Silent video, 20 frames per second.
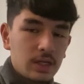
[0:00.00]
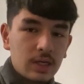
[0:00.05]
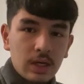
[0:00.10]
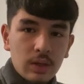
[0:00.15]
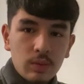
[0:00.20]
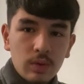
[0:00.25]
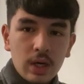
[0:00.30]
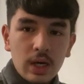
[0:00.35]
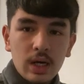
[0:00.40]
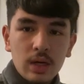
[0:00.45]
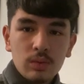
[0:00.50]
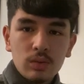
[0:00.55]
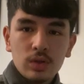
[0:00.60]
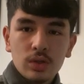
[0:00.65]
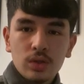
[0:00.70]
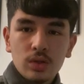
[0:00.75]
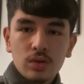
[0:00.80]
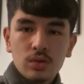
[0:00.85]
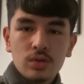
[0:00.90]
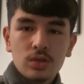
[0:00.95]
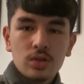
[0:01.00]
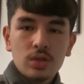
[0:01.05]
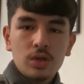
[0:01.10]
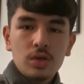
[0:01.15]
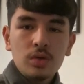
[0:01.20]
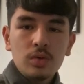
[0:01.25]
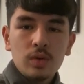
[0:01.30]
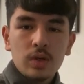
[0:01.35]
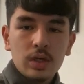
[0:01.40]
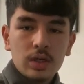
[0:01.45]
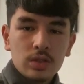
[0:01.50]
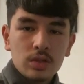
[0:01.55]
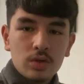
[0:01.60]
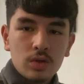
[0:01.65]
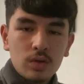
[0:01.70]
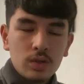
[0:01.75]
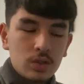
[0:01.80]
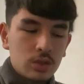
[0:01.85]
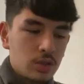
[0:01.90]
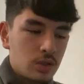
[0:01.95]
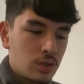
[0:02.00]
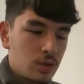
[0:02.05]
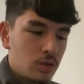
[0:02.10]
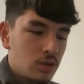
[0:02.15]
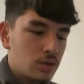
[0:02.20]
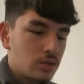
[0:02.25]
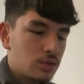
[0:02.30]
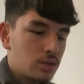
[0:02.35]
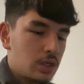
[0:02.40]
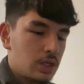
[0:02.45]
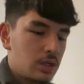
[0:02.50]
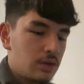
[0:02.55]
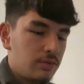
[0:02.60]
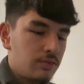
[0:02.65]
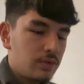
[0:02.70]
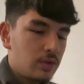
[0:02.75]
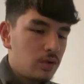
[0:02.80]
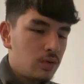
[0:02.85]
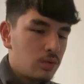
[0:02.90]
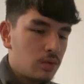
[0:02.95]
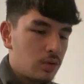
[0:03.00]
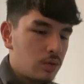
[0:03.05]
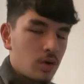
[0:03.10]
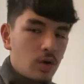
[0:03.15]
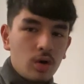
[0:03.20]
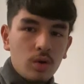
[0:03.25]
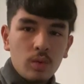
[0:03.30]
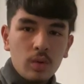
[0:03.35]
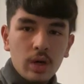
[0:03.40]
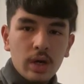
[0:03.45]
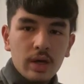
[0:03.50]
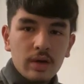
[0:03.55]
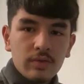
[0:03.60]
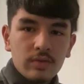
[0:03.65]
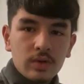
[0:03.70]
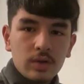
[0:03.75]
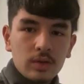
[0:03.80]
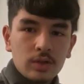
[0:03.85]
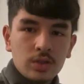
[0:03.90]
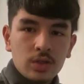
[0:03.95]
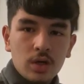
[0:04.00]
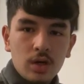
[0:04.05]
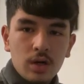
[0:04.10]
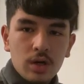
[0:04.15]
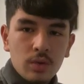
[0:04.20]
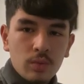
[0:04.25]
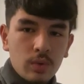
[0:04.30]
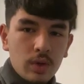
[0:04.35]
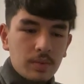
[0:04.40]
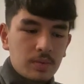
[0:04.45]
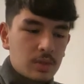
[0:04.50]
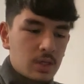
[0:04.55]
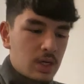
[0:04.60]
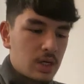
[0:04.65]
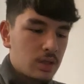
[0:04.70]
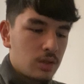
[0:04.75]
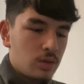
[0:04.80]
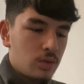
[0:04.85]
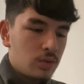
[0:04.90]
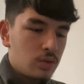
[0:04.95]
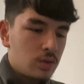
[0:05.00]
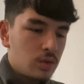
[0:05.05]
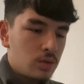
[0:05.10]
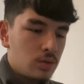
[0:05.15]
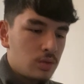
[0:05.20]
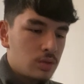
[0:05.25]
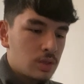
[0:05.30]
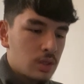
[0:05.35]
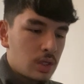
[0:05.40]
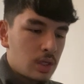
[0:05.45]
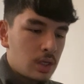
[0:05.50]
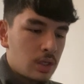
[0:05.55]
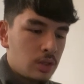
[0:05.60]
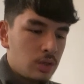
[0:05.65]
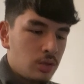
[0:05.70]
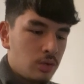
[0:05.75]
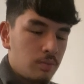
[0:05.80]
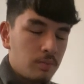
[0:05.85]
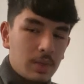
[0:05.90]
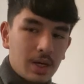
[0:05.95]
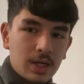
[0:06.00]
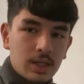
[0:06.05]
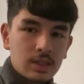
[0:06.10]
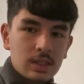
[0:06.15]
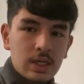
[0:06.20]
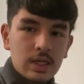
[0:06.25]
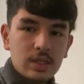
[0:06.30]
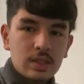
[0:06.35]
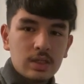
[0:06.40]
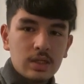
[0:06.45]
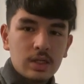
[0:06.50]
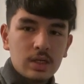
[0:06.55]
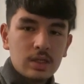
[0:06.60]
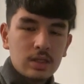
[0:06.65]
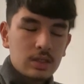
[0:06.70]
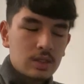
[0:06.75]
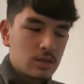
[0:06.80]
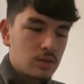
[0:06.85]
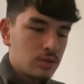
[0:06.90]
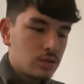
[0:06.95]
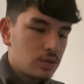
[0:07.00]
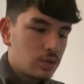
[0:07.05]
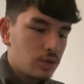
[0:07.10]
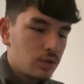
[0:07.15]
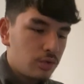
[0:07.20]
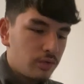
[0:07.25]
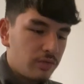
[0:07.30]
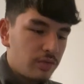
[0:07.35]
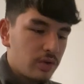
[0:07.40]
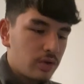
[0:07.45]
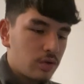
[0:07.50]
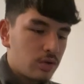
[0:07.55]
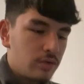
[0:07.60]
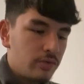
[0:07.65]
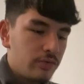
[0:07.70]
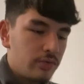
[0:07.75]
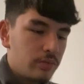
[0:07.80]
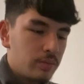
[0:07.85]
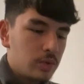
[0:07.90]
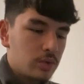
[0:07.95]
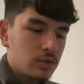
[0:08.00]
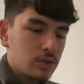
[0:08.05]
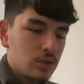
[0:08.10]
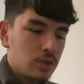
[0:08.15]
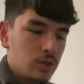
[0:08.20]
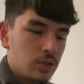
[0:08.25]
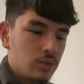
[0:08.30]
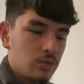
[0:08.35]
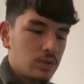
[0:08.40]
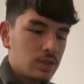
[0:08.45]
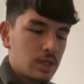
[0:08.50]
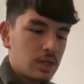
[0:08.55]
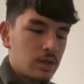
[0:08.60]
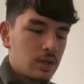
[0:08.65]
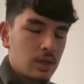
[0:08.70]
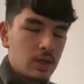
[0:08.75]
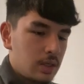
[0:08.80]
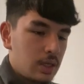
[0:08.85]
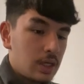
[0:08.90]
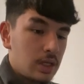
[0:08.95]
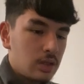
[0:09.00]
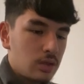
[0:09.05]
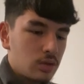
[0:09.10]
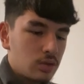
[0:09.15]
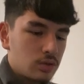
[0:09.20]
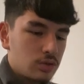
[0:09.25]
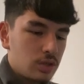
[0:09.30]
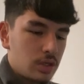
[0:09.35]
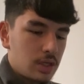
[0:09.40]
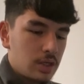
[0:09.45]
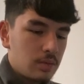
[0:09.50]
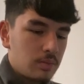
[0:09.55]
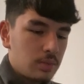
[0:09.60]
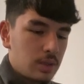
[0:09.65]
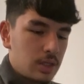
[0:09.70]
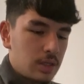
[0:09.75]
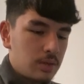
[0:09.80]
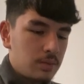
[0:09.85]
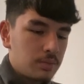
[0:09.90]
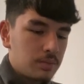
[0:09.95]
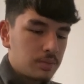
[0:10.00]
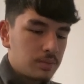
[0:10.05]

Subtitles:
Now what I want you to do is go onto your trading view or whatever charting website you use, and you backtest this until you feel comfortable to use it in your trading plan.